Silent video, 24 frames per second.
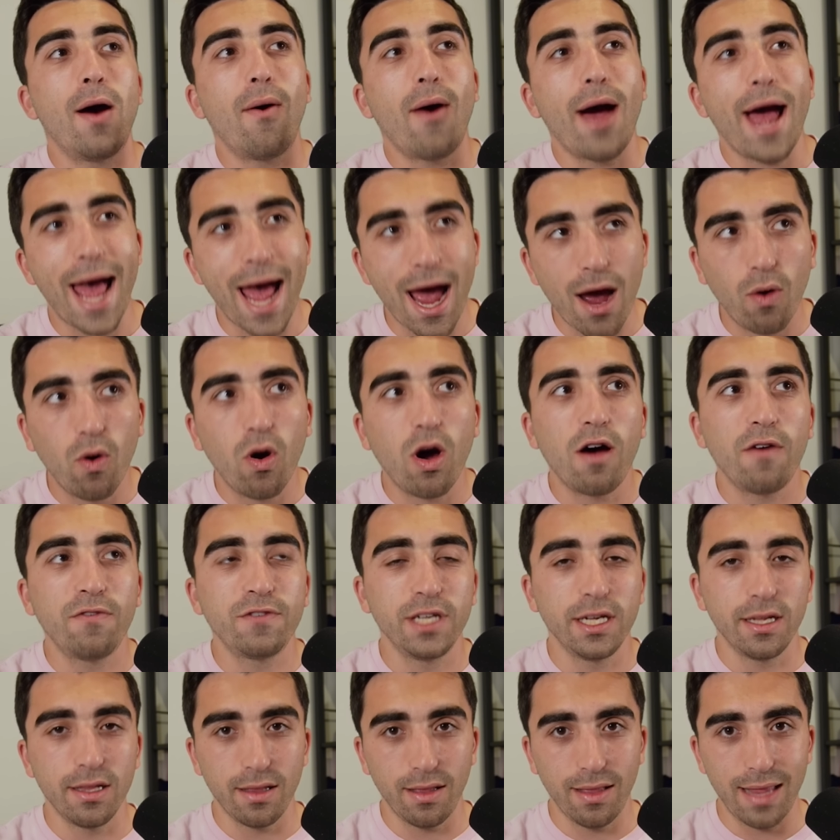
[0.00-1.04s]
how often
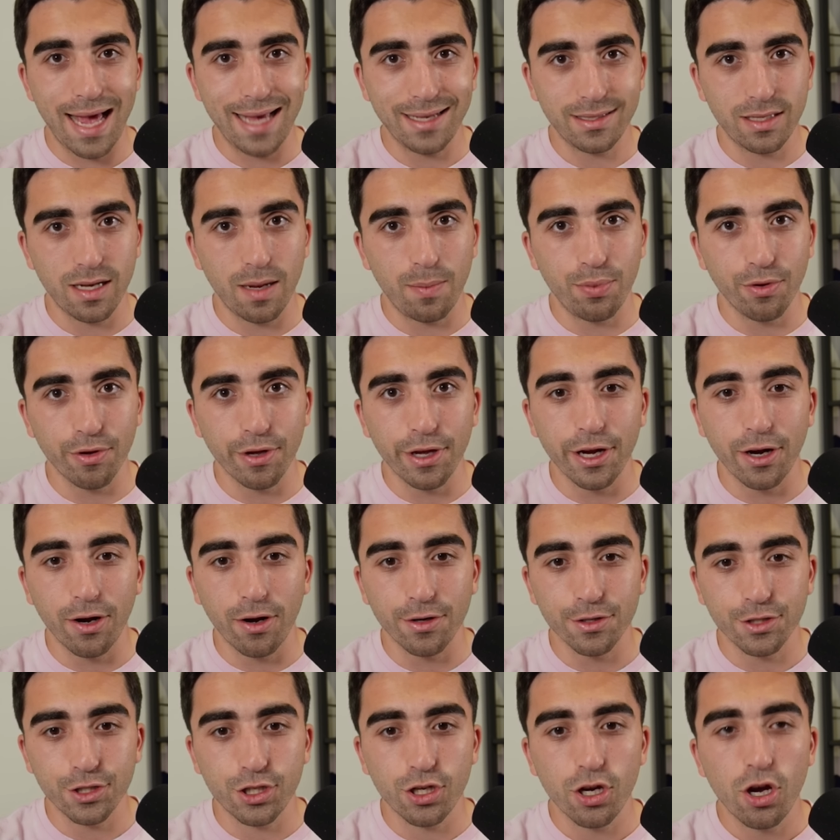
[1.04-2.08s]
in the last couple of
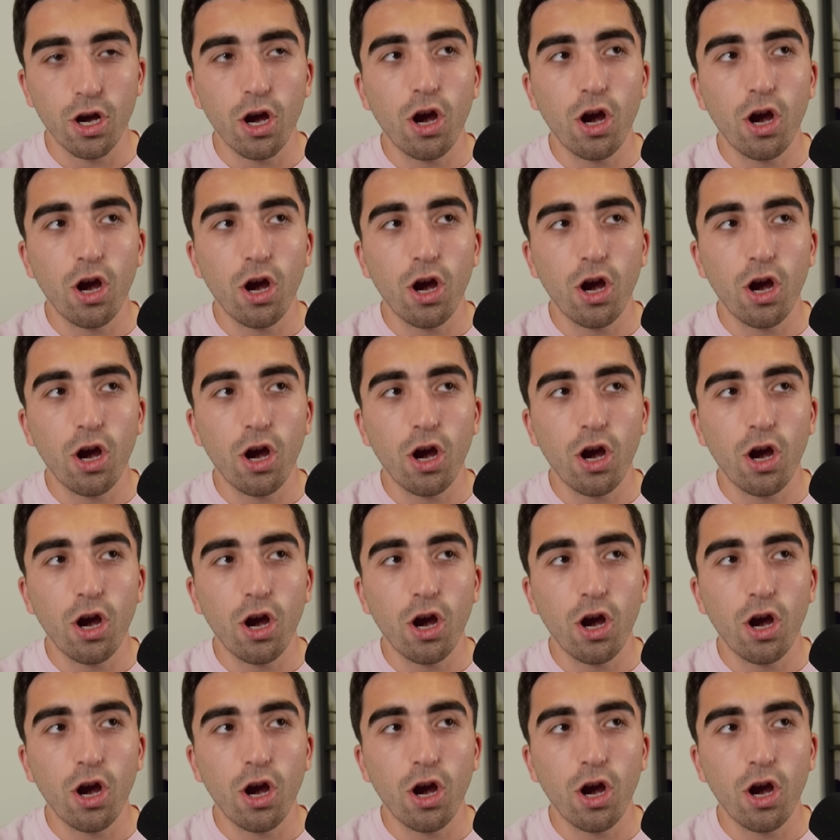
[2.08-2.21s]
years